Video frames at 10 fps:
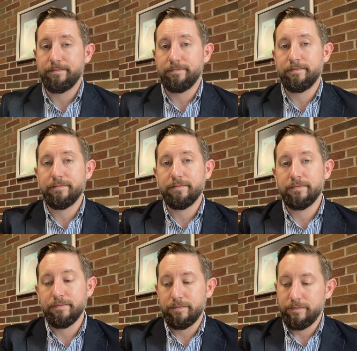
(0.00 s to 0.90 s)

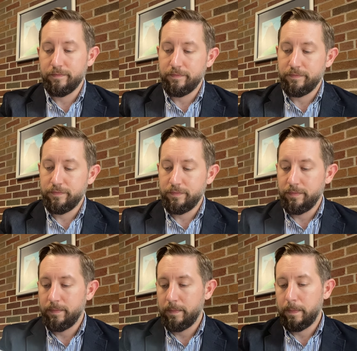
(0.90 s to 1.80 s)

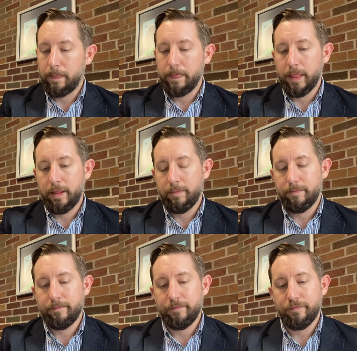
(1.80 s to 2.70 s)

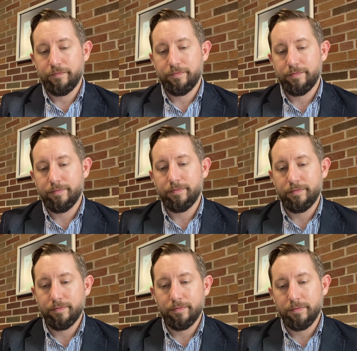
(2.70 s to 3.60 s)
(silence)